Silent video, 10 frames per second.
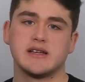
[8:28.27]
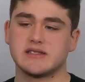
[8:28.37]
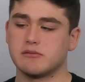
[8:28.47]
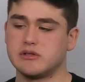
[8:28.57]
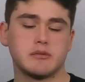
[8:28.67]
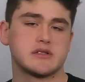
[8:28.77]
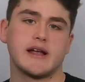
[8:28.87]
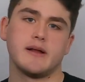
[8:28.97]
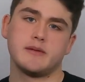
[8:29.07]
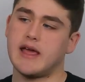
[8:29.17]
to get some
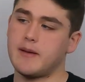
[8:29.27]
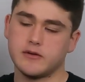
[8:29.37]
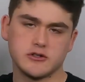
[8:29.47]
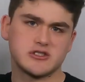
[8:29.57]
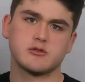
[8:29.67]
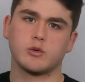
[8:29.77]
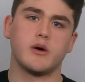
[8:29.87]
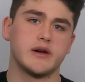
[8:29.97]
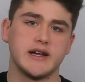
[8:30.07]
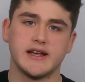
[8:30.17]
double-sided tape and just
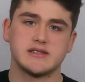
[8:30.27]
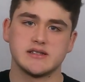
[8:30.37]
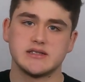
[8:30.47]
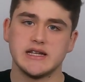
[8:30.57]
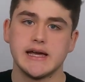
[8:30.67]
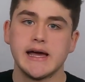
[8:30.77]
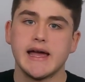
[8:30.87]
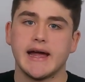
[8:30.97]
throw in an SSD